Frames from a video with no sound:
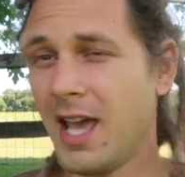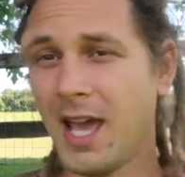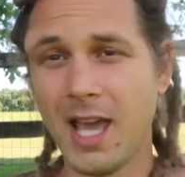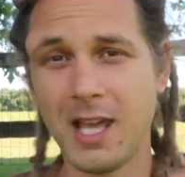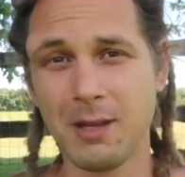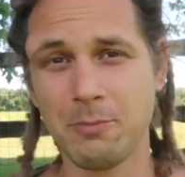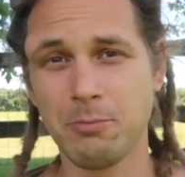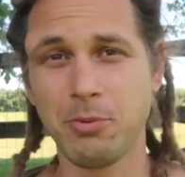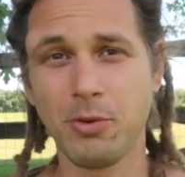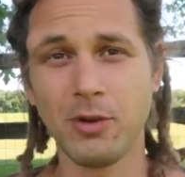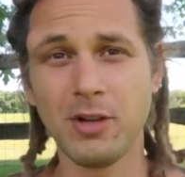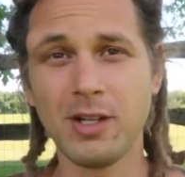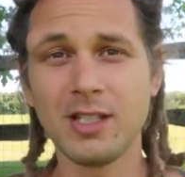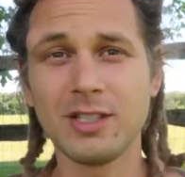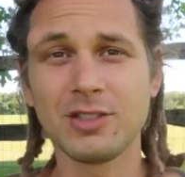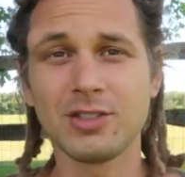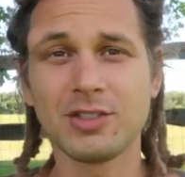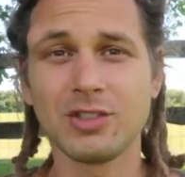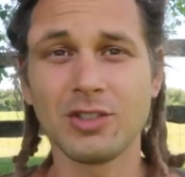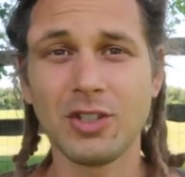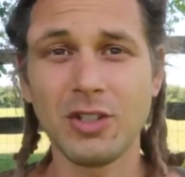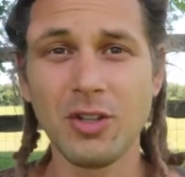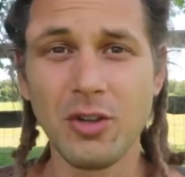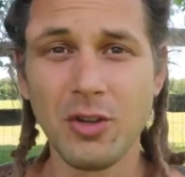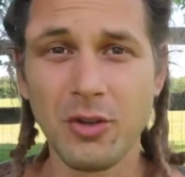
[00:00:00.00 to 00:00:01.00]
And pretty
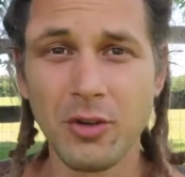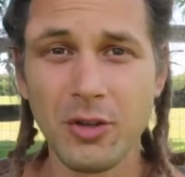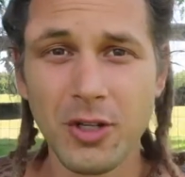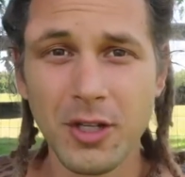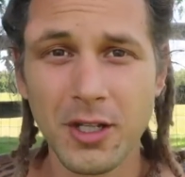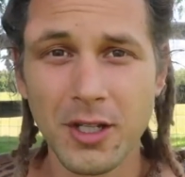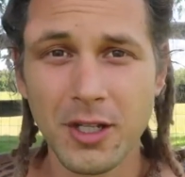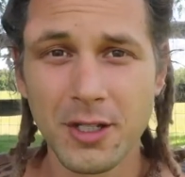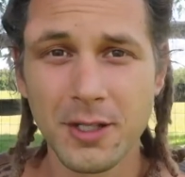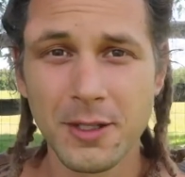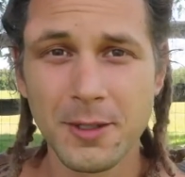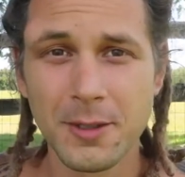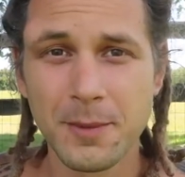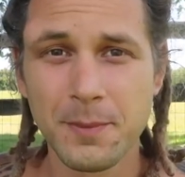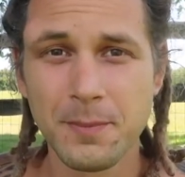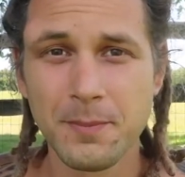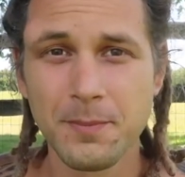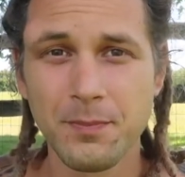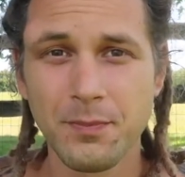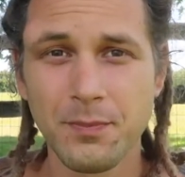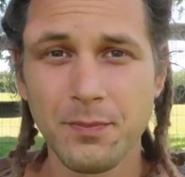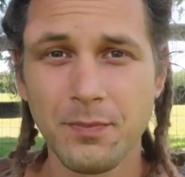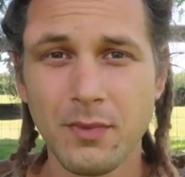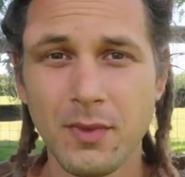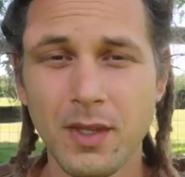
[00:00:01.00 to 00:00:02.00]

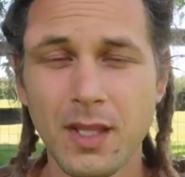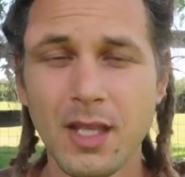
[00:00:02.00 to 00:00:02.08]
soon,